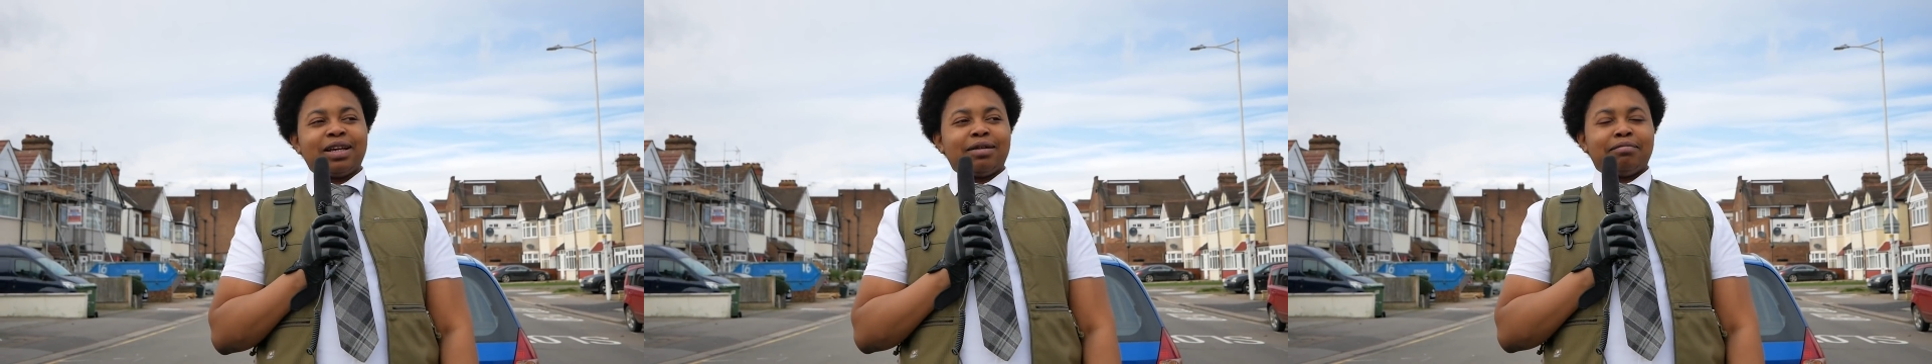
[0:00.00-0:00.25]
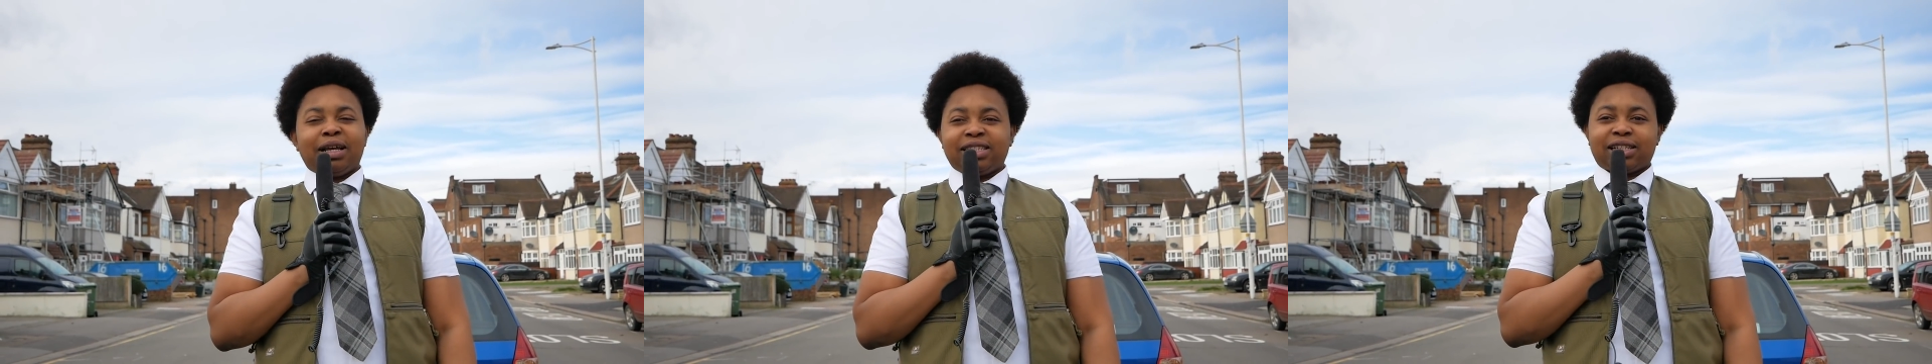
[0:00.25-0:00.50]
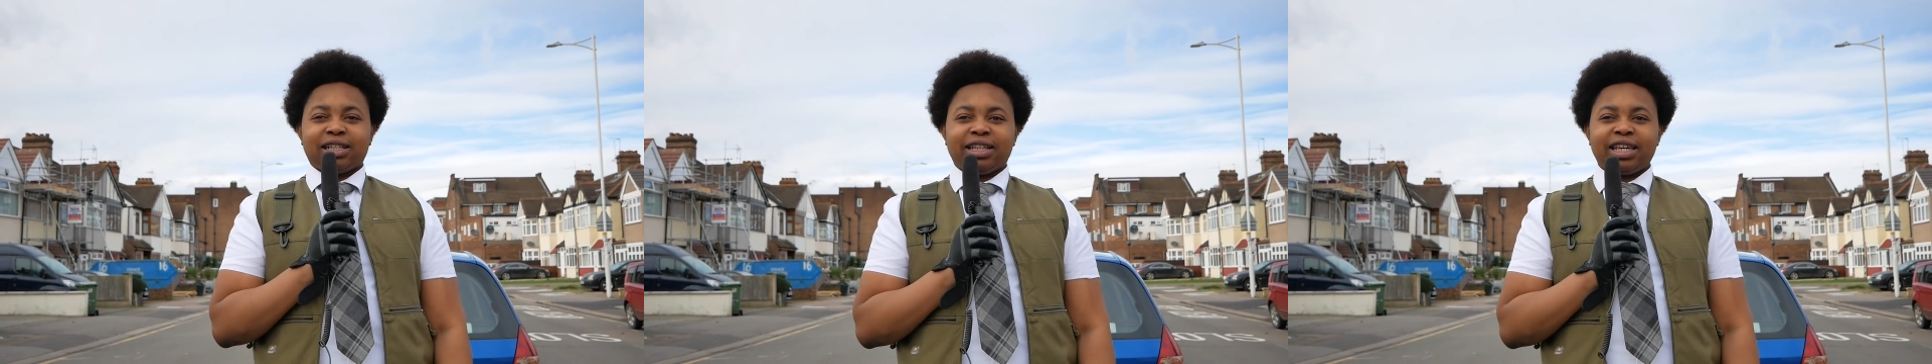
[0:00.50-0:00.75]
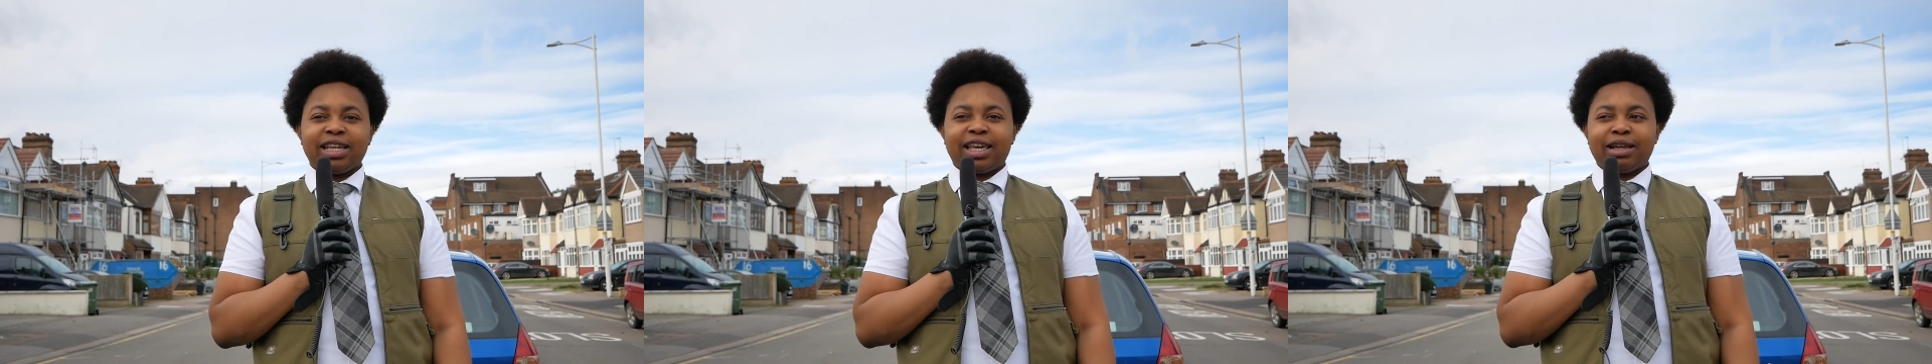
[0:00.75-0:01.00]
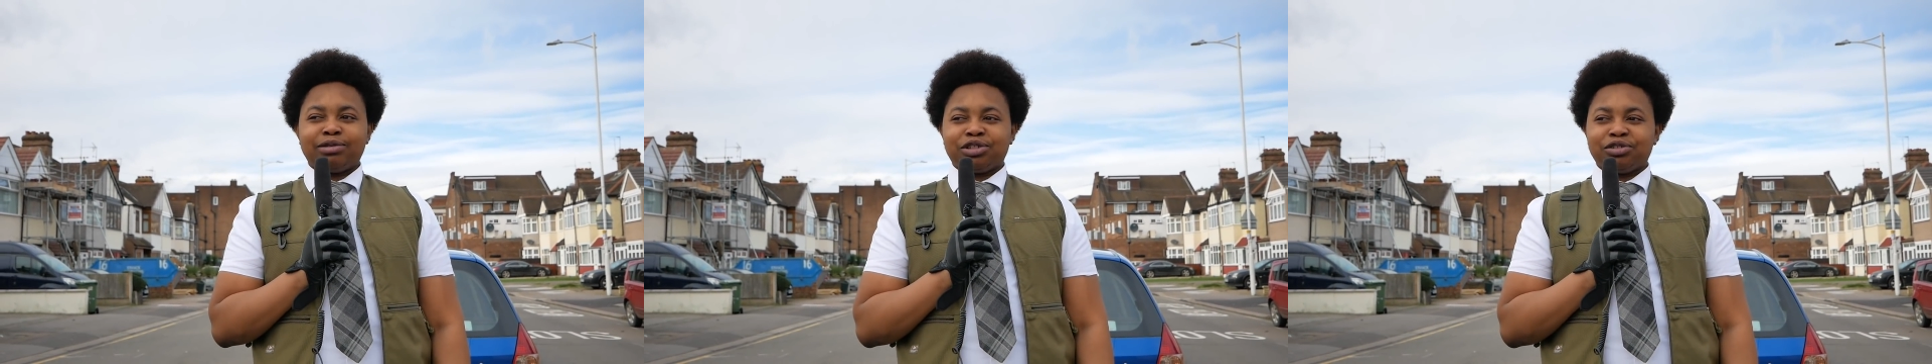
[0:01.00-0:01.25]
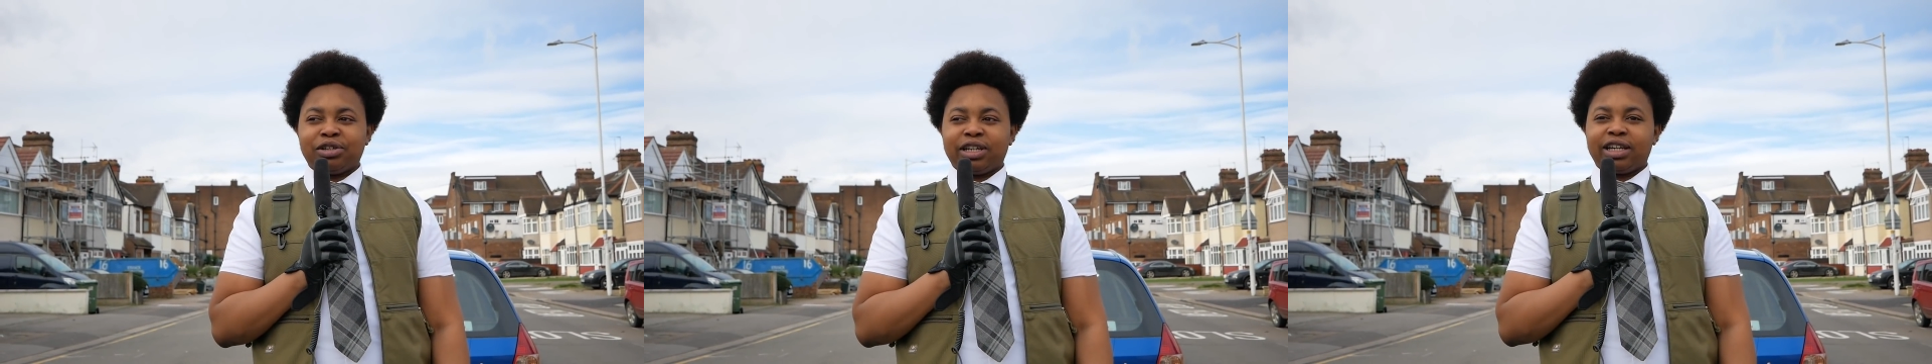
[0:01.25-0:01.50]
Basically he came
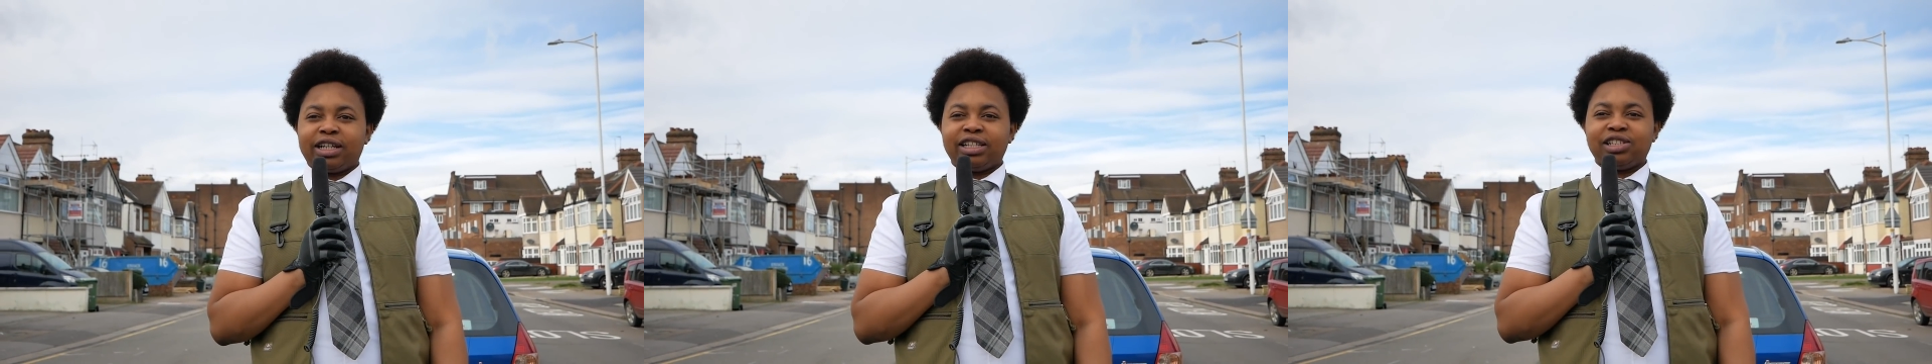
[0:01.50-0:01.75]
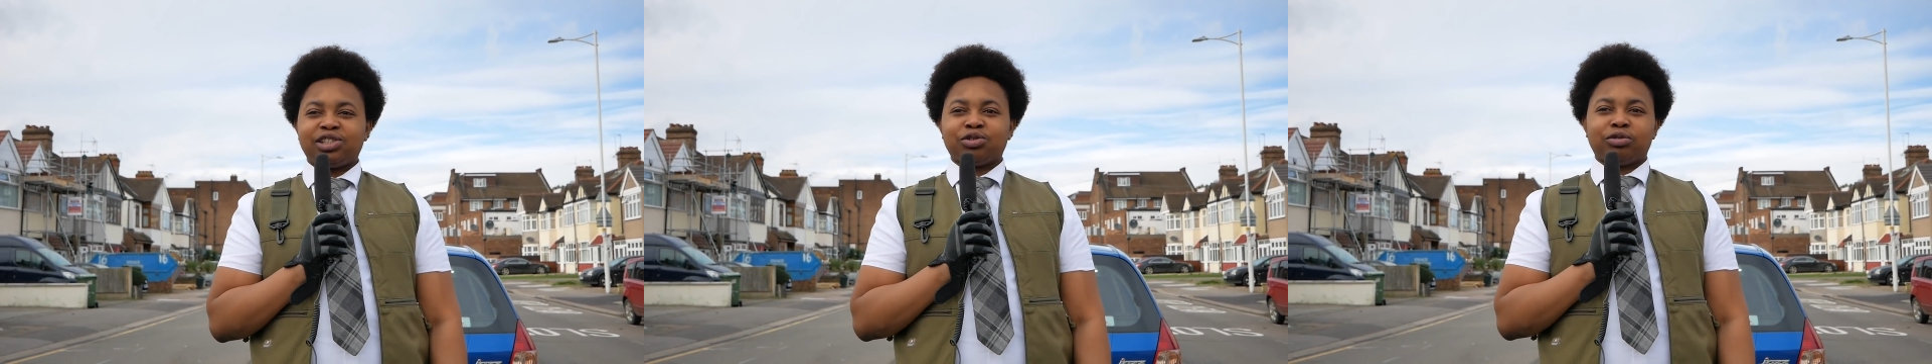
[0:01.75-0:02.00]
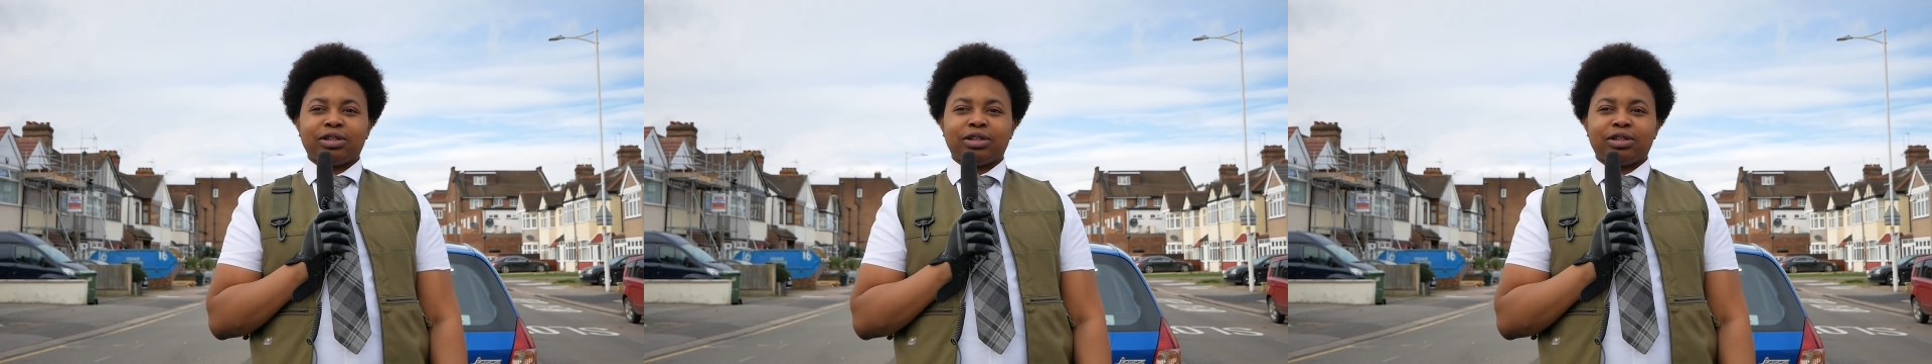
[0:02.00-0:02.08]
through here and he saw